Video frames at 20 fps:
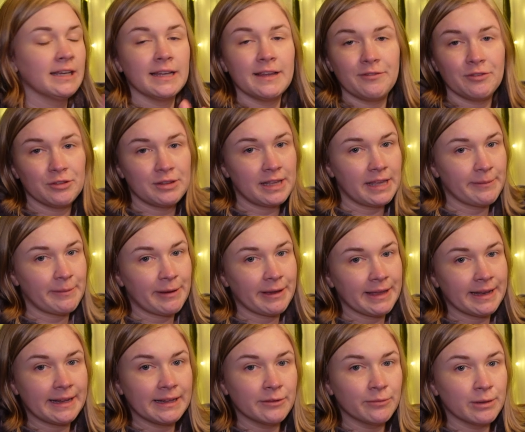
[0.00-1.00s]
If you're thinking about
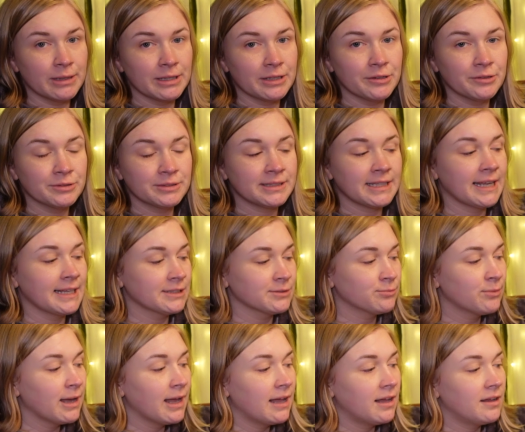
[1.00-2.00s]
getting the Willows as
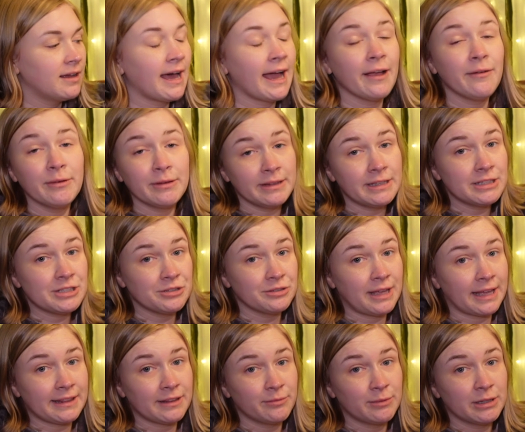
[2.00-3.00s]
well, I really do
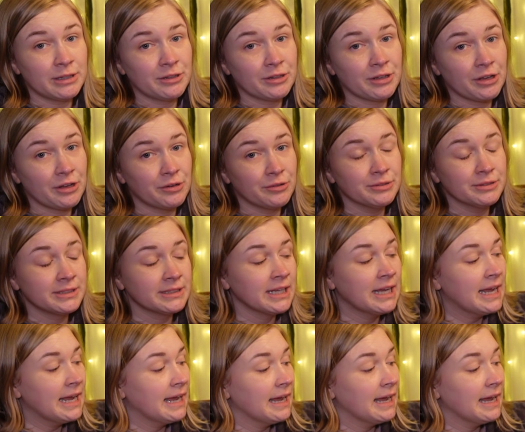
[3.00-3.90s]
like the Willow Goes.